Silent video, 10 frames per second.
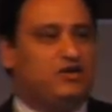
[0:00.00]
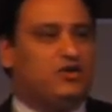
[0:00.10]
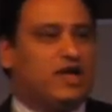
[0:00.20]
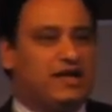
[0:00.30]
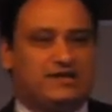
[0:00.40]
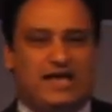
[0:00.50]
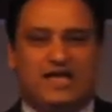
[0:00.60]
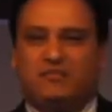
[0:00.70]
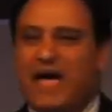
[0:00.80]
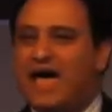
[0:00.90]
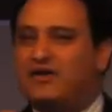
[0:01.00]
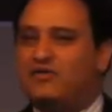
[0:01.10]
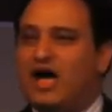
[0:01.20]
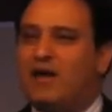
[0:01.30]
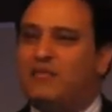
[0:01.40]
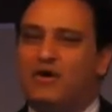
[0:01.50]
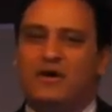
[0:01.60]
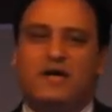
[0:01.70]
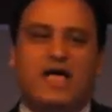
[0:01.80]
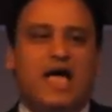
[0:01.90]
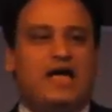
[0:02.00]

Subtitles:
You can take panorama